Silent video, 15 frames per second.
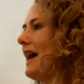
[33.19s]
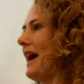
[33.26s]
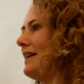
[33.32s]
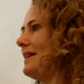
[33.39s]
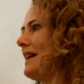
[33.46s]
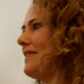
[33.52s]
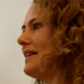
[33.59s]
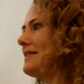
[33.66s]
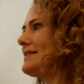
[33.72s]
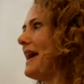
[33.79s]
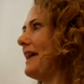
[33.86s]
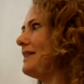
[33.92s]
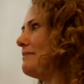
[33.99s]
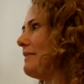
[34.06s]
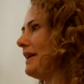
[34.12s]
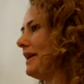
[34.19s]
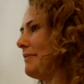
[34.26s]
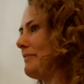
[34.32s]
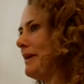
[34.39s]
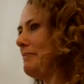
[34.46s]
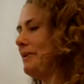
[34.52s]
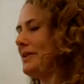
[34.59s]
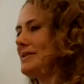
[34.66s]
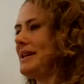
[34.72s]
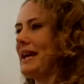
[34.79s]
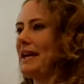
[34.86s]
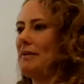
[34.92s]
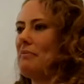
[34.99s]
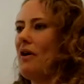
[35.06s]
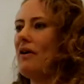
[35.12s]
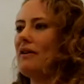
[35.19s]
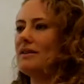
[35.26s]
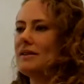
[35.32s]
and I think 10 million people are taking part,